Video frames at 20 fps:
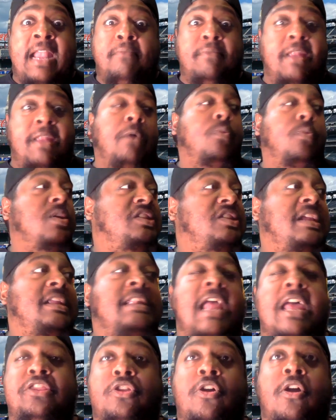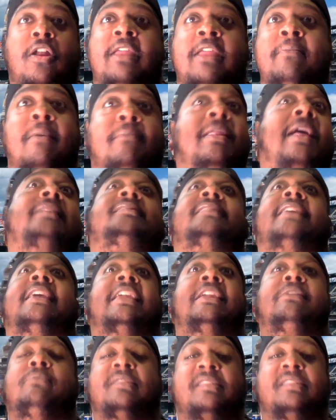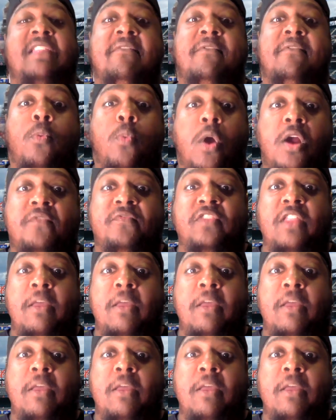I'm not wishing death on him. I'm not saying he was never worth